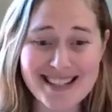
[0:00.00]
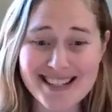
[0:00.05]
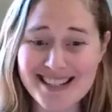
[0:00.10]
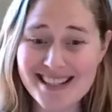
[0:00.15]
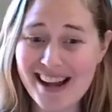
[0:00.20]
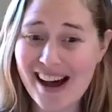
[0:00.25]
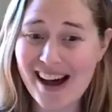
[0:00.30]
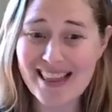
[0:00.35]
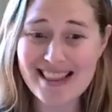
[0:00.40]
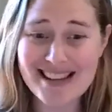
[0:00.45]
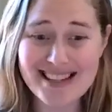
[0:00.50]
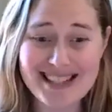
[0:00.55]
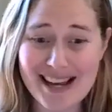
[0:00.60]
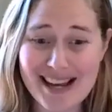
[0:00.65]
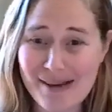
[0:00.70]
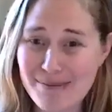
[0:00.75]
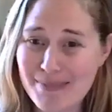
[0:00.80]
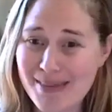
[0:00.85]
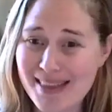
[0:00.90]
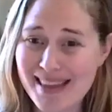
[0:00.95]
is not the
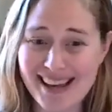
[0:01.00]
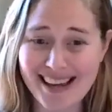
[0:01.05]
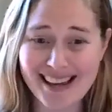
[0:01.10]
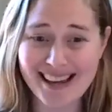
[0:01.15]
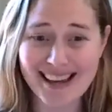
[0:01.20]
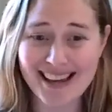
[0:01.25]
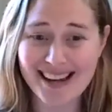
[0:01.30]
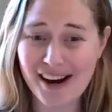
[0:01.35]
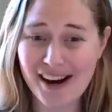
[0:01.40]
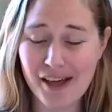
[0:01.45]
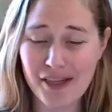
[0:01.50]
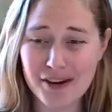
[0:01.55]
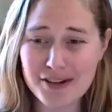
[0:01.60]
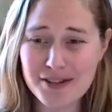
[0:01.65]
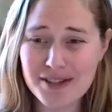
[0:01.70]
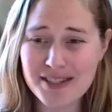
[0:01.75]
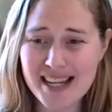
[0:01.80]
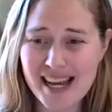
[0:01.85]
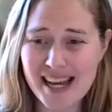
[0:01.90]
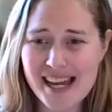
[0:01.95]
same thing in another
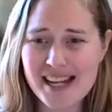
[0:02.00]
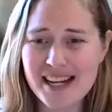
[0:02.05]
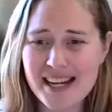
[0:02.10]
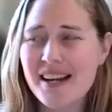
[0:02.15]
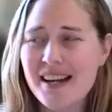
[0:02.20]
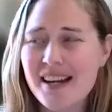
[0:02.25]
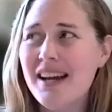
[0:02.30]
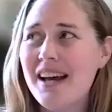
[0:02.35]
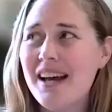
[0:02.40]
state.